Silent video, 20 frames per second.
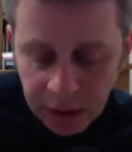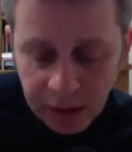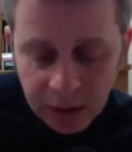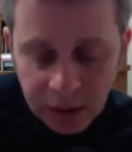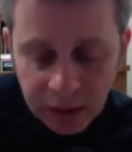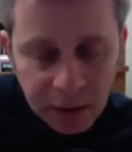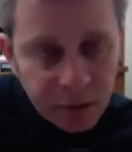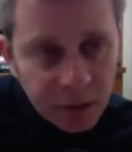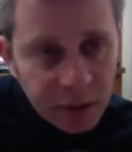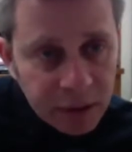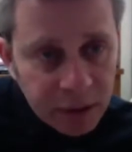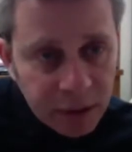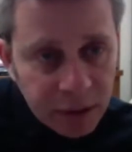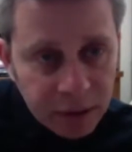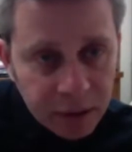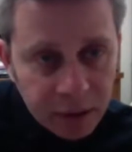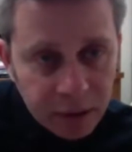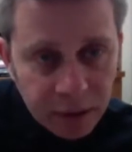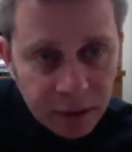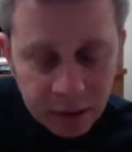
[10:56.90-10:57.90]

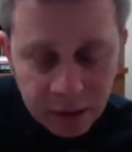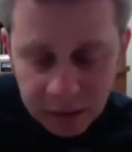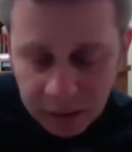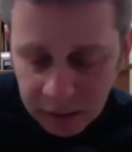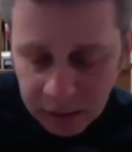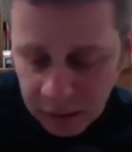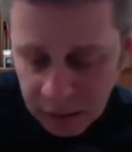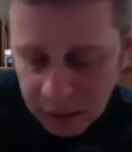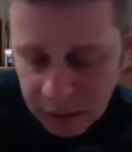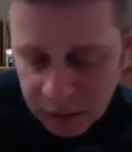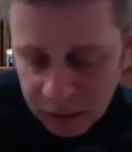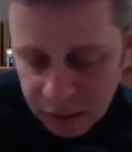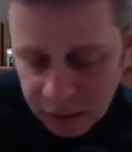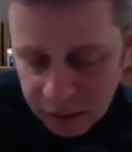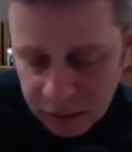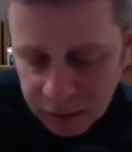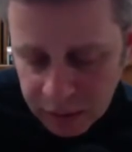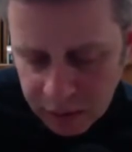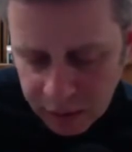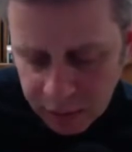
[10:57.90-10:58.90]
Narinyan
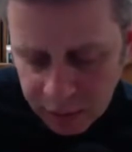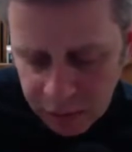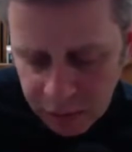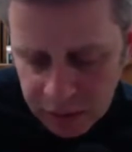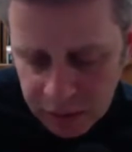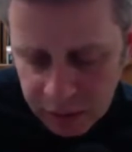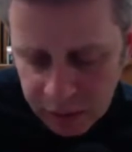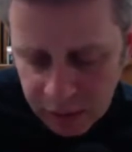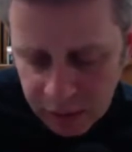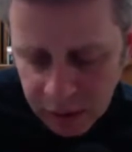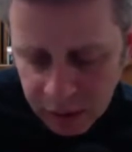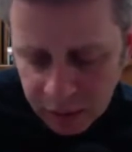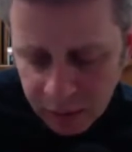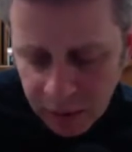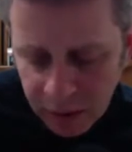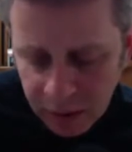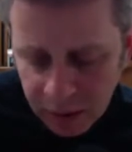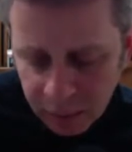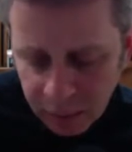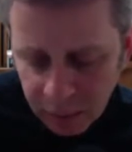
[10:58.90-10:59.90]
intellectuals have recently
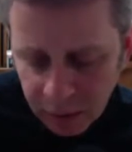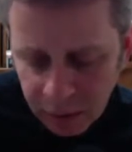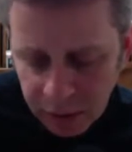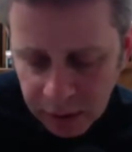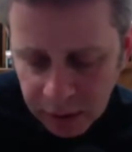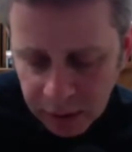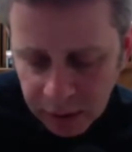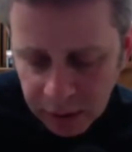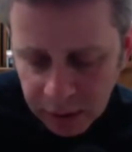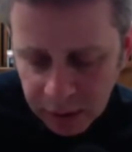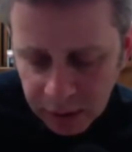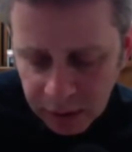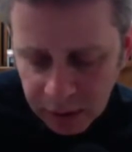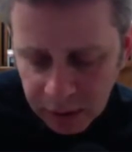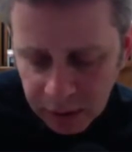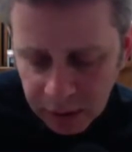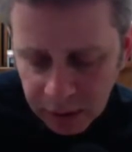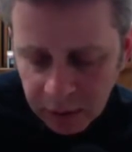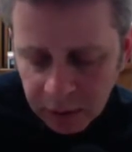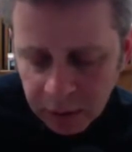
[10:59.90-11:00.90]
made a point
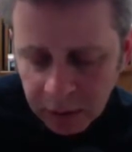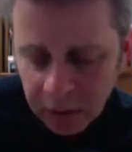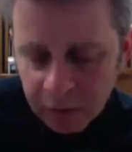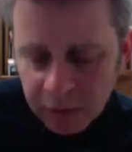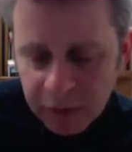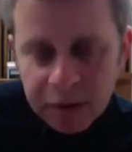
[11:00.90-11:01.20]
of